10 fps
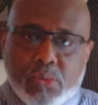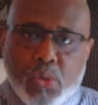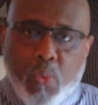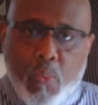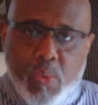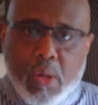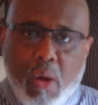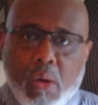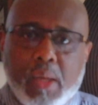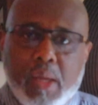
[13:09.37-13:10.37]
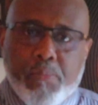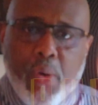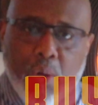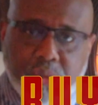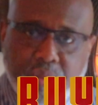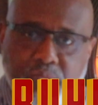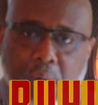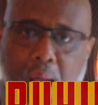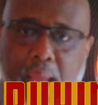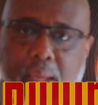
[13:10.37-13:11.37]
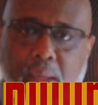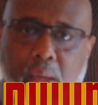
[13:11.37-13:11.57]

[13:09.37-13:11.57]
do what we call impulsive buying.